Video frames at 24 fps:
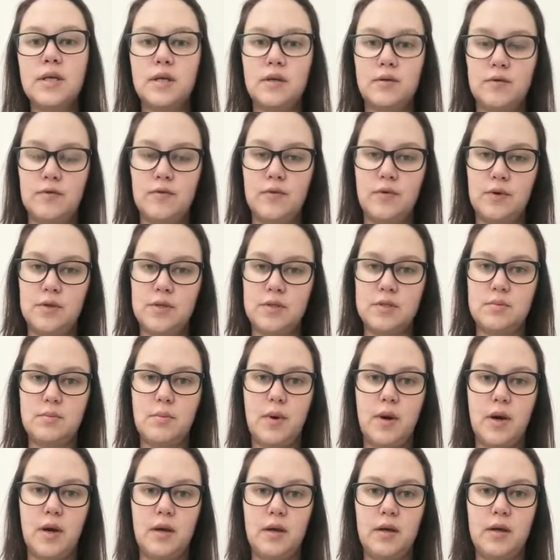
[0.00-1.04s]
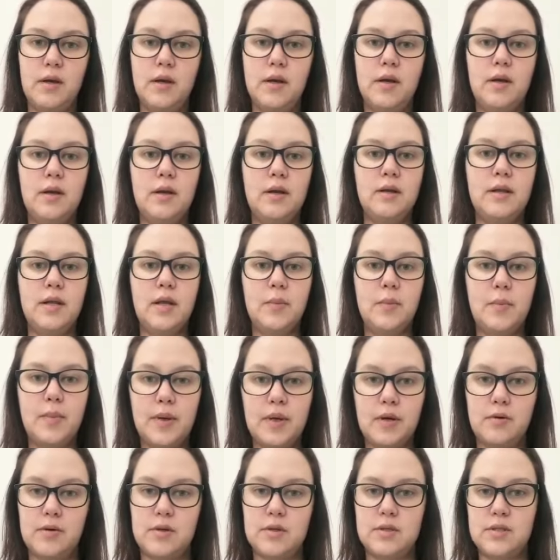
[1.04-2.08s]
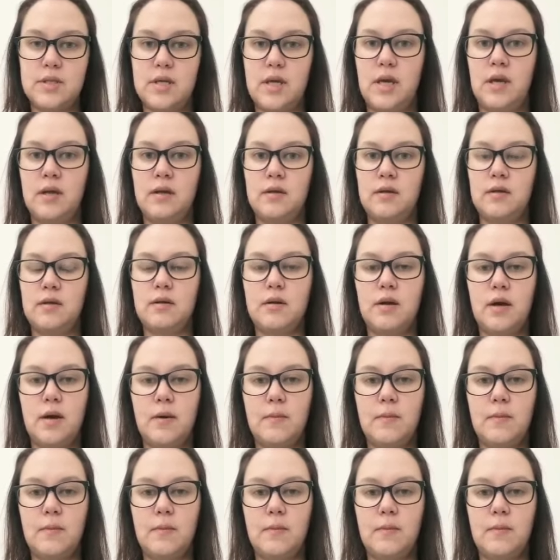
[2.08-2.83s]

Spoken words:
influenced by their parents and